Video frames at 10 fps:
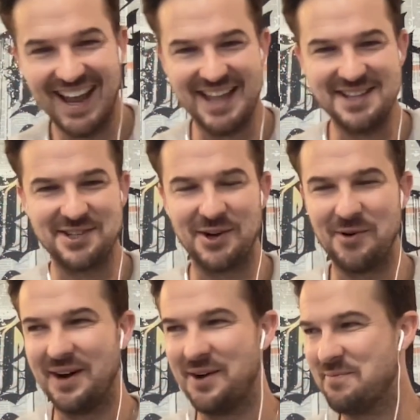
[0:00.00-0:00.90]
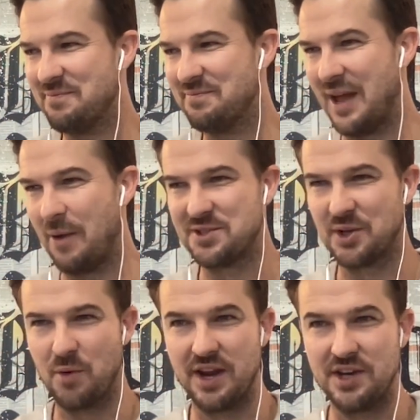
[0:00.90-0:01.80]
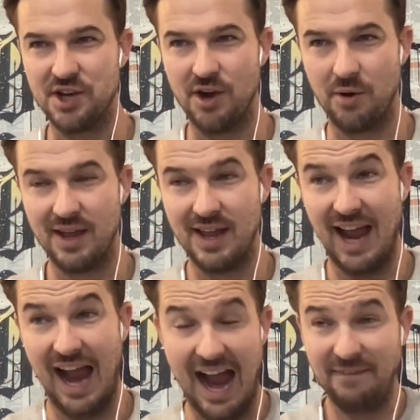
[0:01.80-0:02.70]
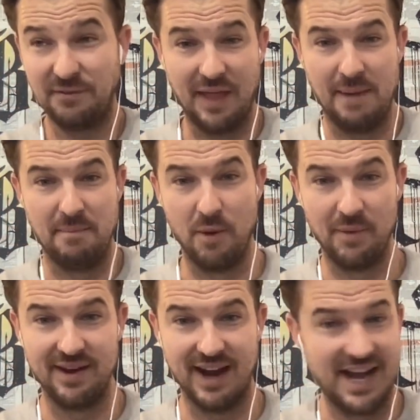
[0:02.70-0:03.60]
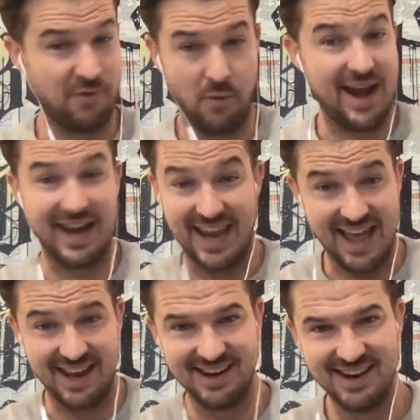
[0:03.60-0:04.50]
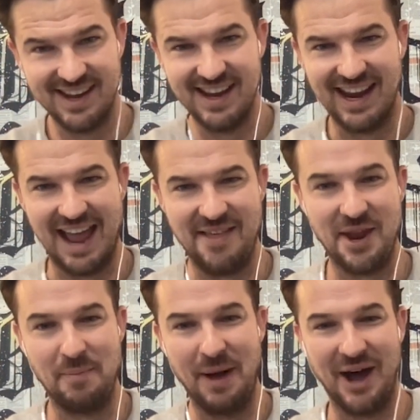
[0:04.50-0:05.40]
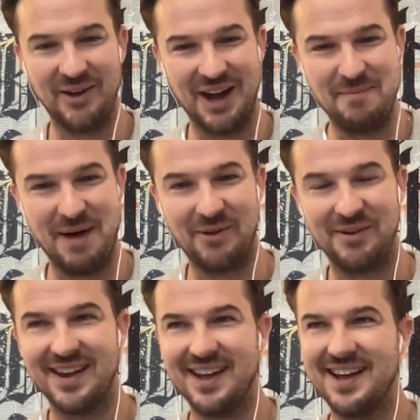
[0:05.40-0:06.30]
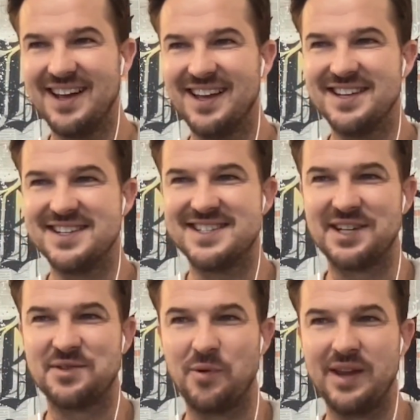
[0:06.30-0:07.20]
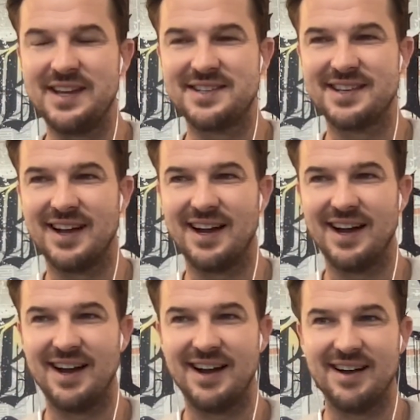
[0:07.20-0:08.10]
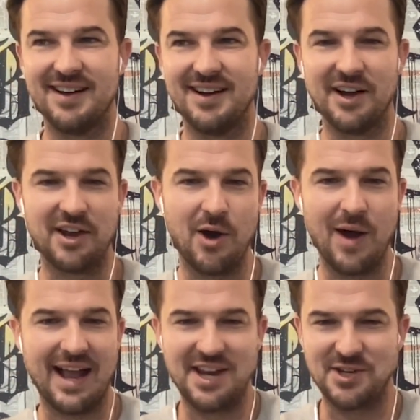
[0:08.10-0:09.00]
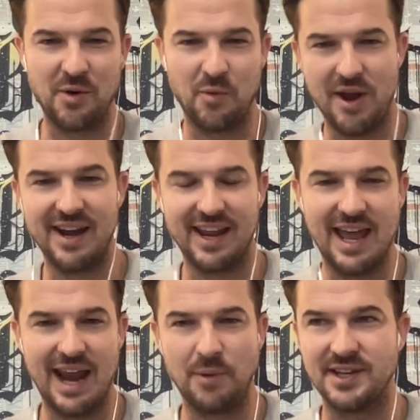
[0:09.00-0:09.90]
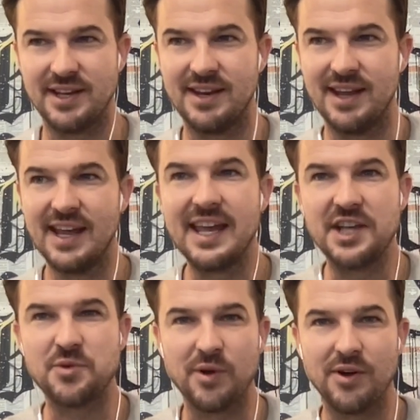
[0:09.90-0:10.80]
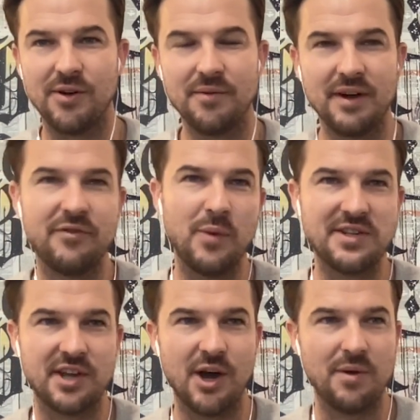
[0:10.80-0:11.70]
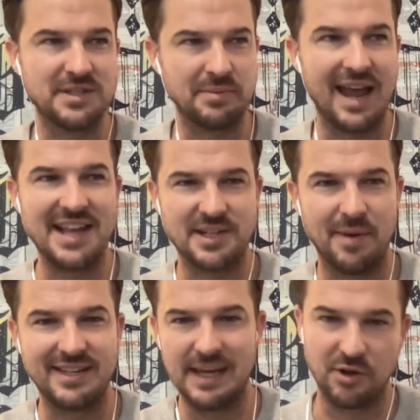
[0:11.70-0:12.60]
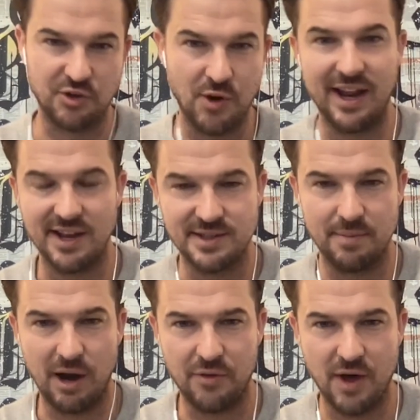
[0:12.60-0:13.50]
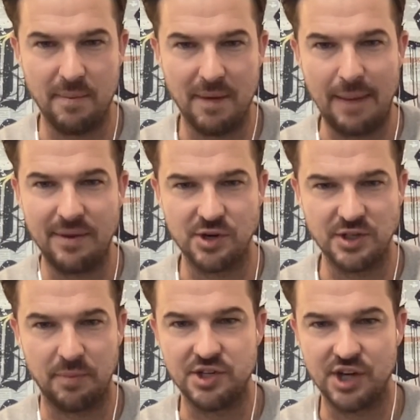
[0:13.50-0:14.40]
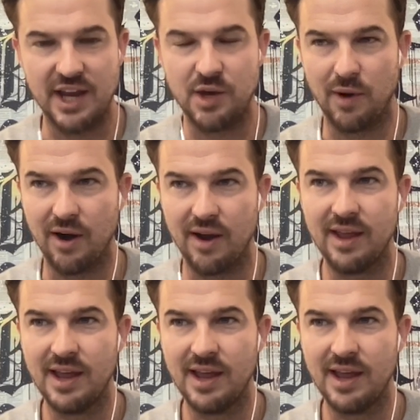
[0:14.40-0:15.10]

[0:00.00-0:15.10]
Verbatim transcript: And so um, that was the running joke. After that moment, I never ran again. Yeah. And about about six weeks uh, ago, I kind of started running again. I was in Israel a few weeks ago, and some guys on my team are training because the marathon in Miami shows up in January.